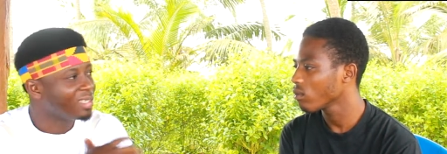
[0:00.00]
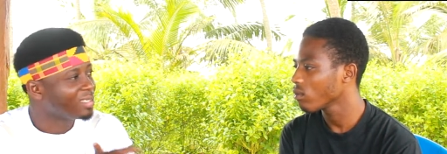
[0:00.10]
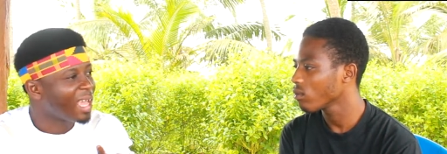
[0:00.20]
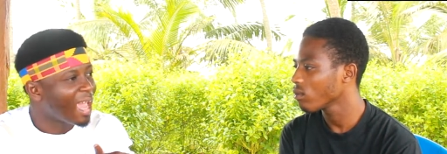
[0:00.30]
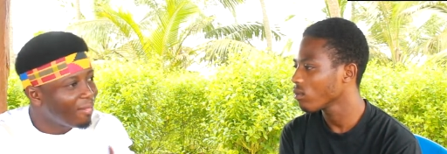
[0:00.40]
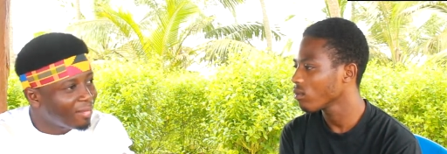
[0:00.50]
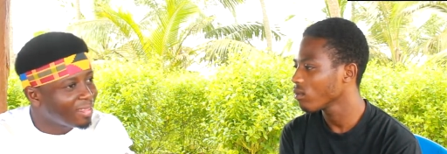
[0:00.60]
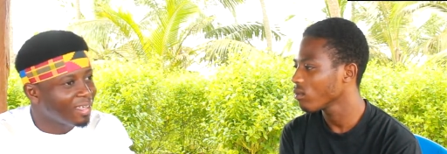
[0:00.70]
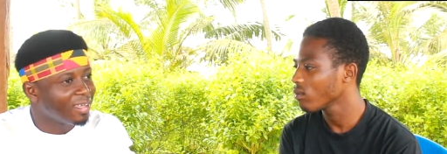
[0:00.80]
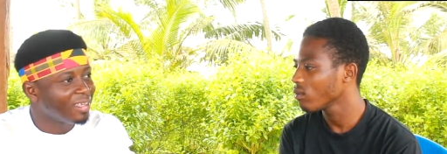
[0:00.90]
Speaker 1: is
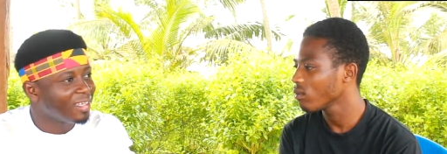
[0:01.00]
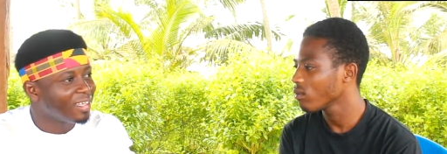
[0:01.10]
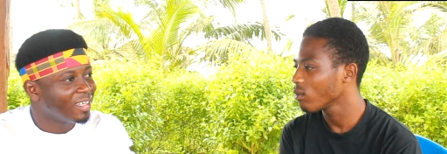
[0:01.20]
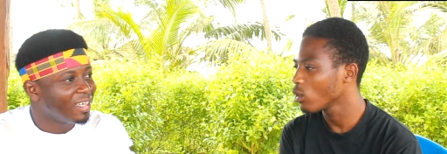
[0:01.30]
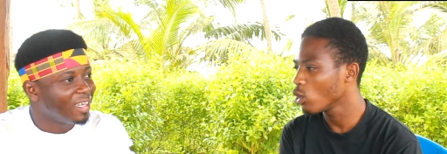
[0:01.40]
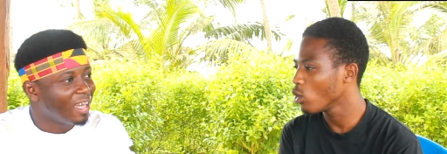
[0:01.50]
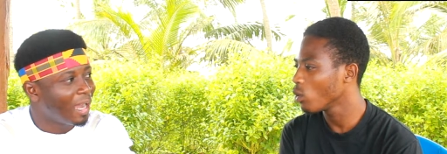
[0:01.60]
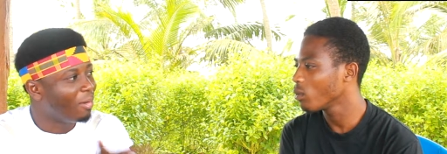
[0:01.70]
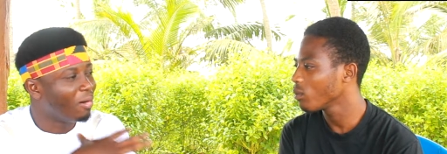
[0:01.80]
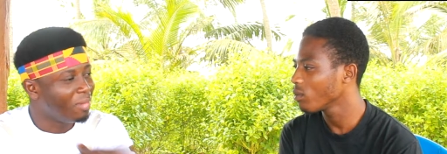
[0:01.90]
everything you
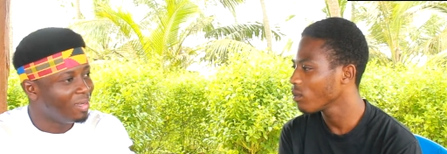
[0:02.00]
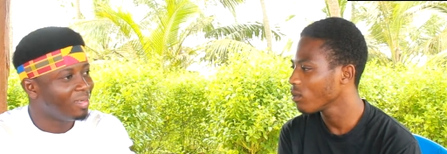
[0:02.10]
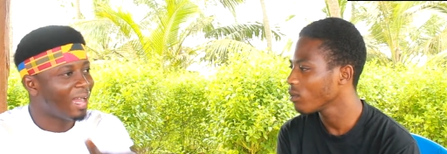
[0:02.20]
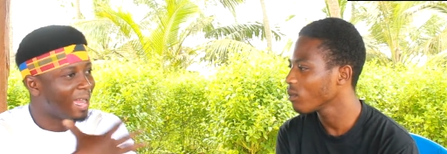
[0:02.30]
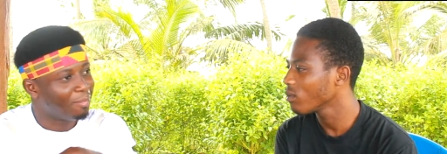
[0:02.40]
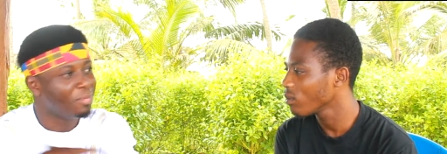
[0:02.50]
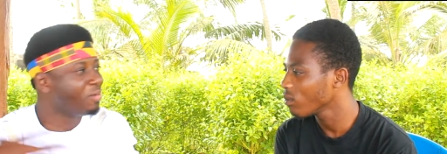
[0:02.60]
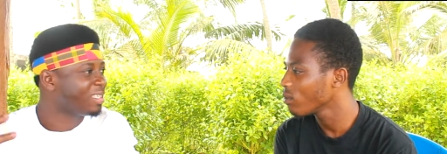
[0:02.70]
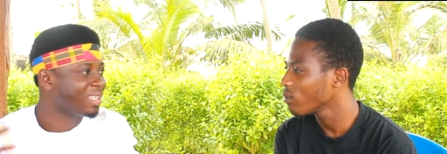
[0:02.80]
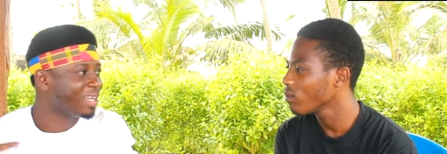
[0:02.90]
know. about me. I am
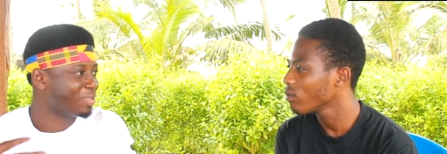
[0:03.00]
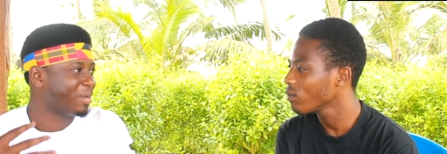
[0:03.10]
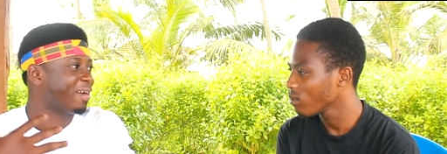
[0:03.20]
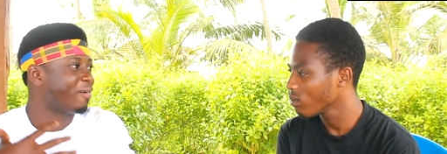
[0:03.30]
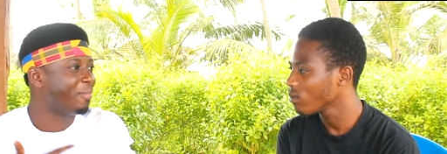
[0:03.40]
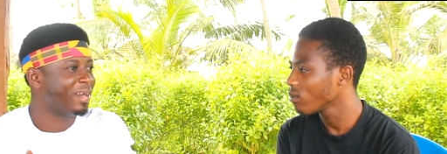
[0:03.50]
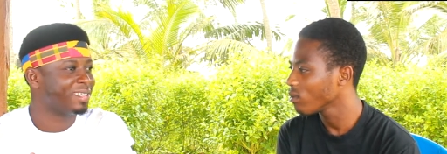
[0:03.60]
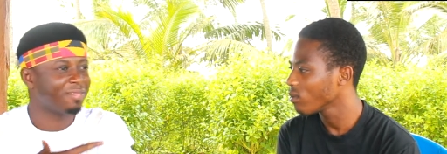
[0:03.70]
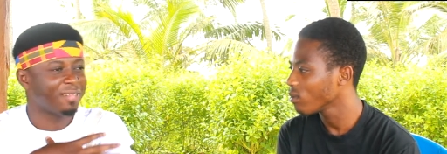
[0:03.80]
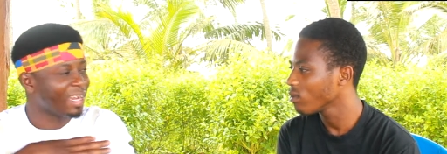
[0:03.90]
music. That's what I call
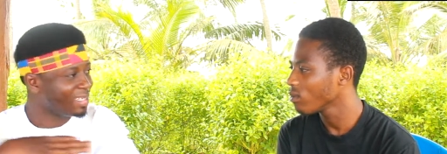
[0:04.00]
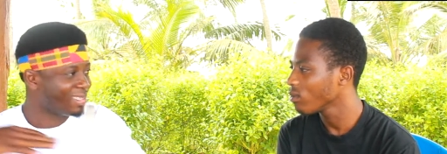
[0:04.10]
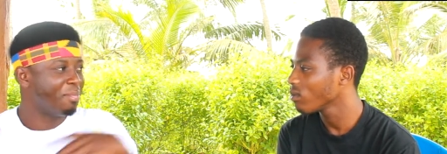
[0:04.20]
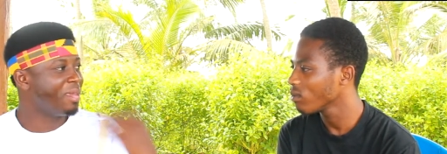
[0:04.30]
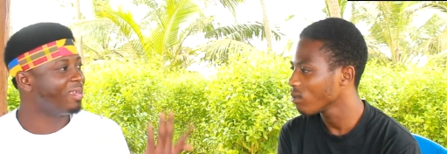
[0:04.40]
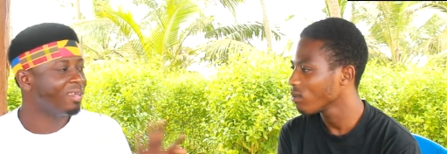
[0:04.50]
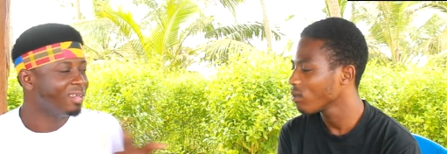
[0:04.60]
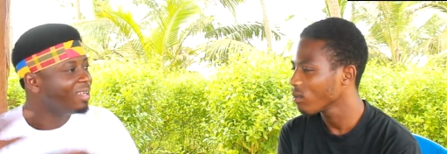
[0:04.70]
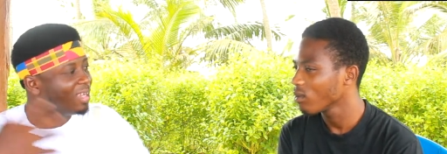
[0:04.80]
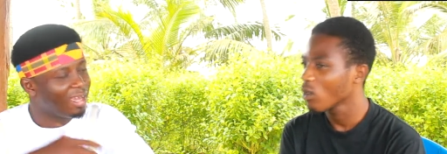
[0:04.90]
myself. That is me.
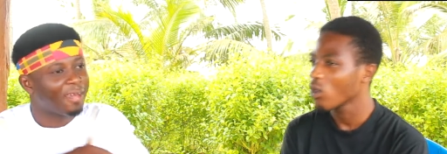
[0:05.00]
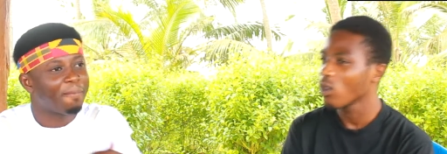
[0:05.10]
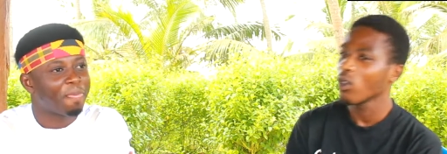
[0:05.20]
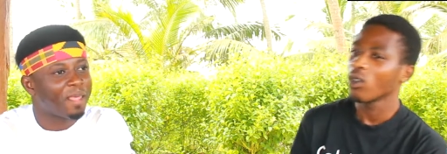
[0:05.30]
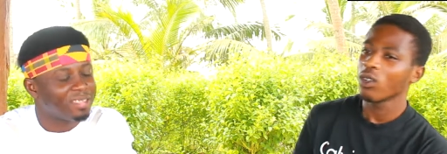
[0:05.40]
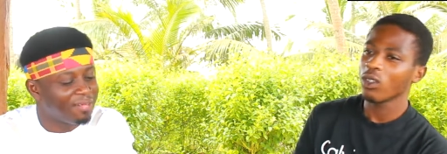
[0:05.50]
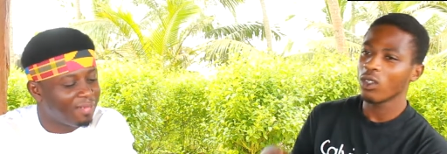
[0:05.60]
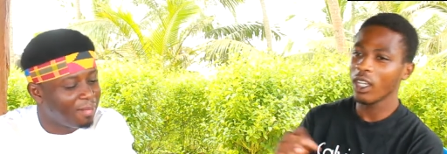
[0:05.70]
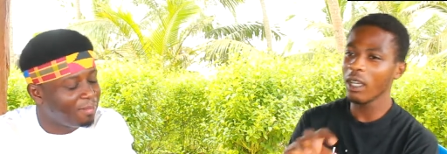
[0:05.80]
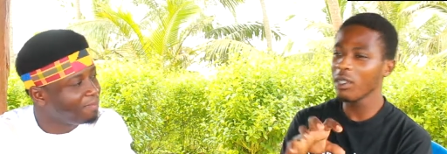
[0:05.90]
Yeah, that's the
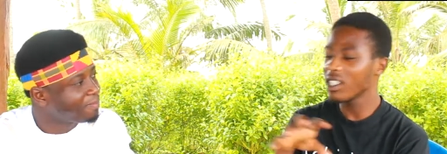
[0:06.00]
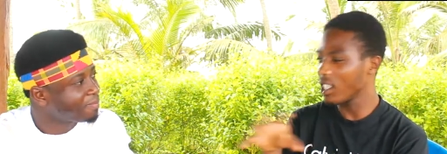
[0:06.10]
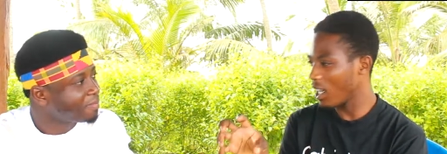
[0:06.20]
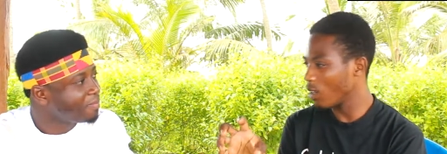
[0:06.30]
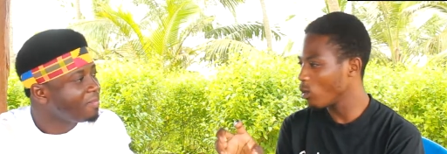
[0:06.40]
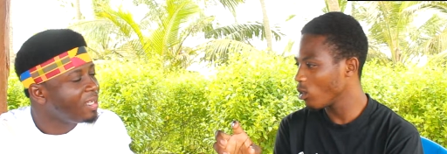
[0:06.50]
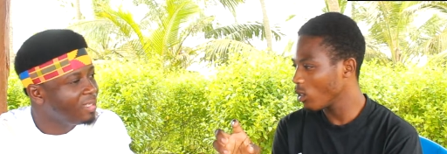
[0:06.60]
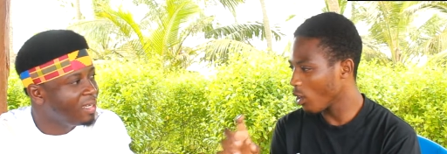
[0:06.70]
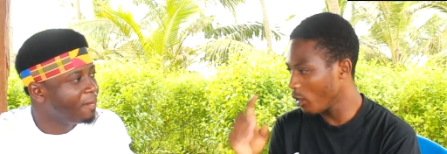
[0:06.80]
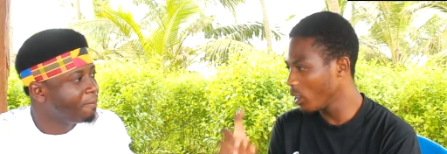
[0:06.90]
vibe. Your name
Speaker 2: is Senanu.
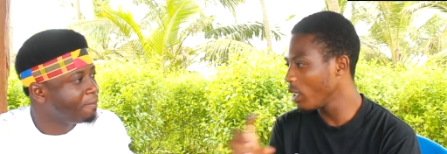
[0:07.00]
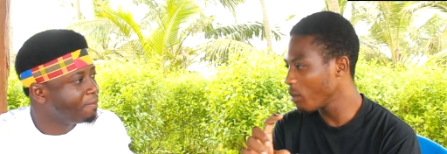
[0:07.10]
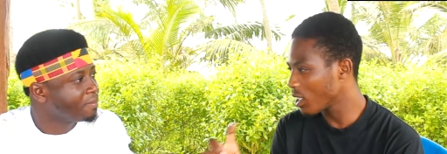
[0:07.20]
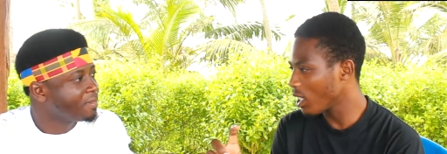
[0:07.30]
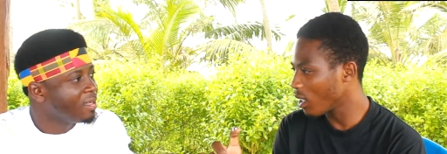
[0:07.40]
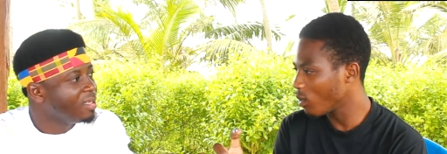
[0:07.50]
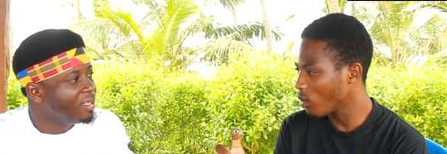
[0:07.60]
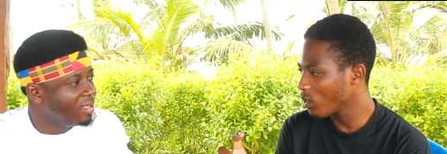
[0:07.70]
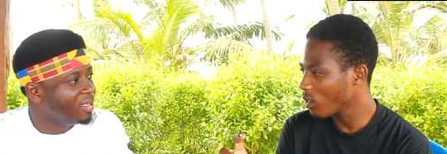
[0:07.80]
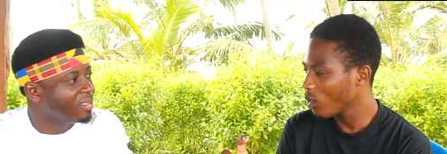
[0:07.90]
Your yeah. real name is
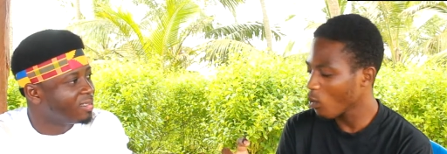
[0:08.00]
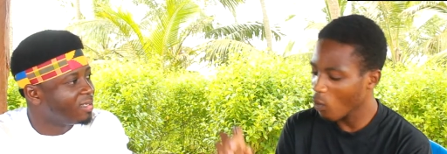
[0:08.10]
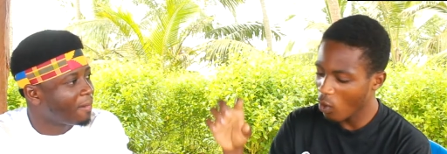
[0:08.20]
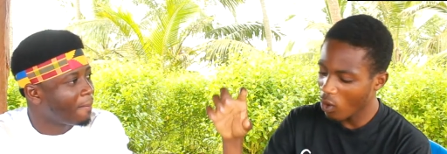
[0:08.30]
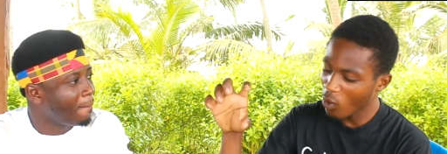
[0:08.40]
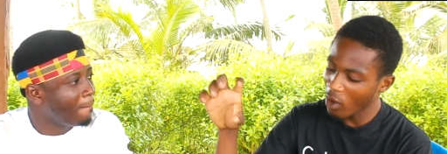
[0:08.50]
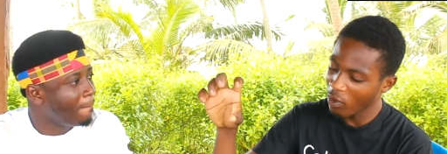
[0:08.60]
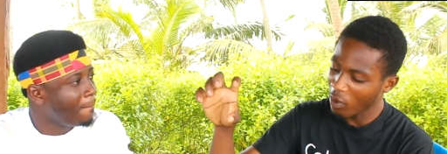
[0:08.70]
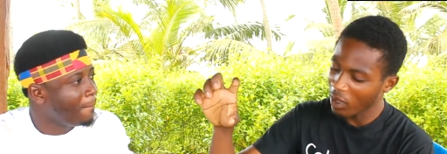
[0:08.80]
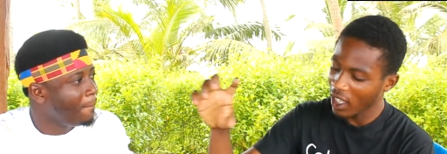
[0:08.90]
Senanu. Eh? Yes. Where
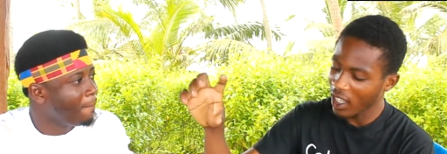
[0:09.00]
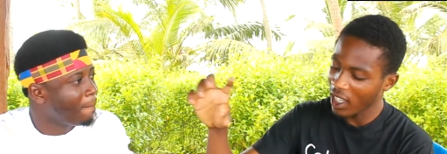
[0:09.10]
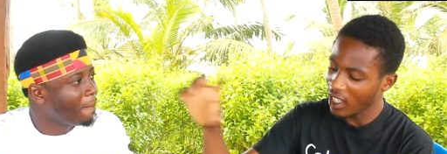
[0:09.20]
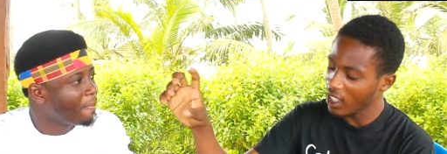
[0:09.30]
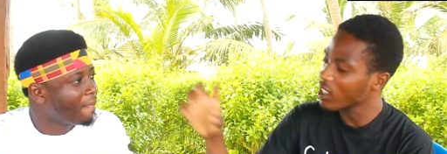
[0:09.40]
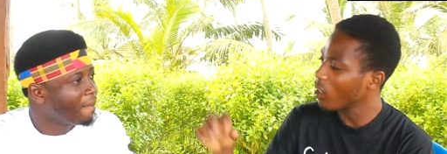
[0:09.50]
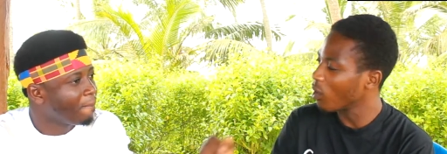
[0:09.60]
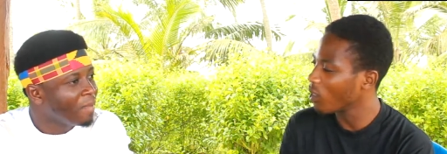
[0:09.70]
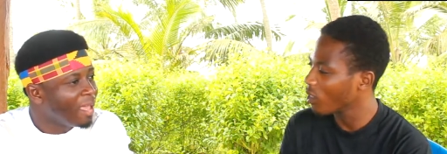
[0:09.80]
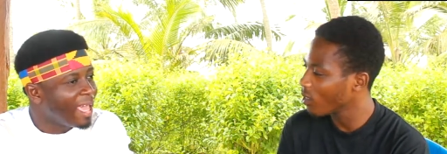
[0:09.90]
from the uh,
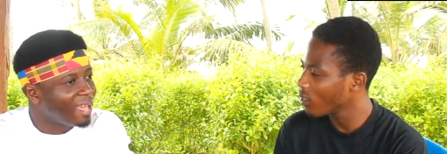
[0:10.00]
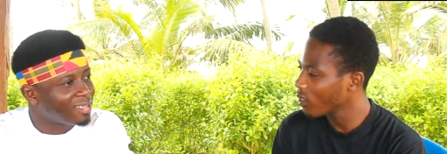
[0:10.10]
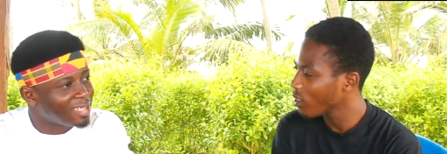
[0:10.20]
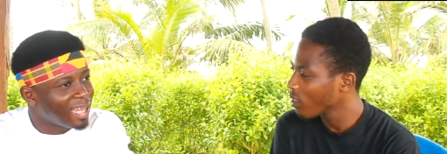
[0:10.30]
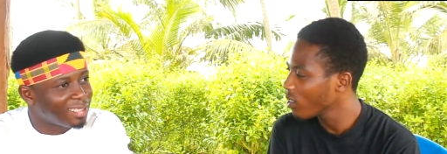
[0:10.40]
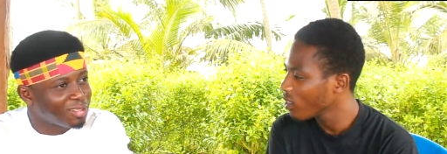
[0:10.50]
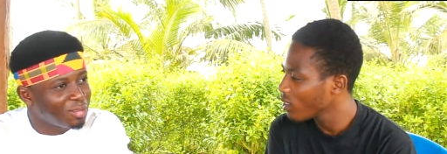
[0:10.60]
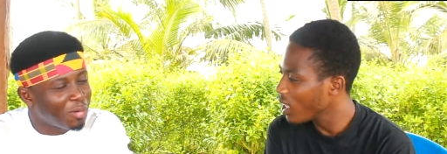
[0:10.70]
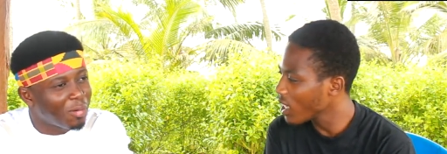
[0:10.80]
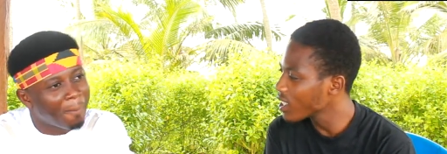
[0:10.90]
SL?
Speaker 1: Excite,
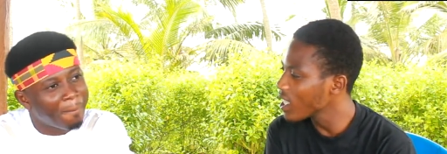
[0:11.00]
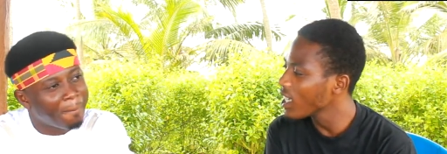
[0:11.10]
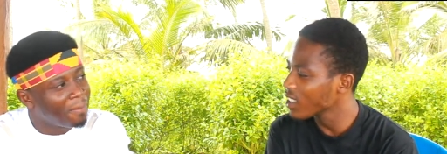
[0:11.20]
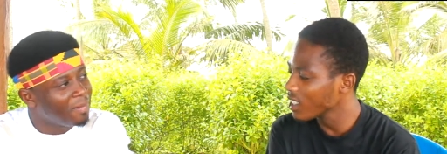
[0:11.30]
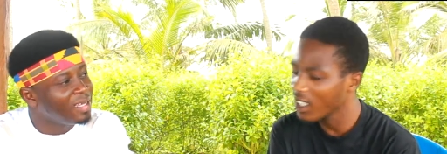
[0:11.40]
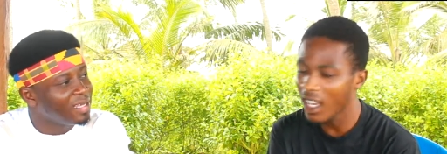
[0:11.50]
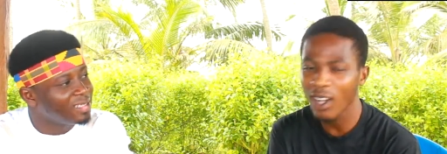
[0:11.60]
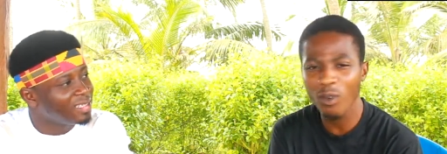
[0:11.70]
you know. Excite. Hey, yes. I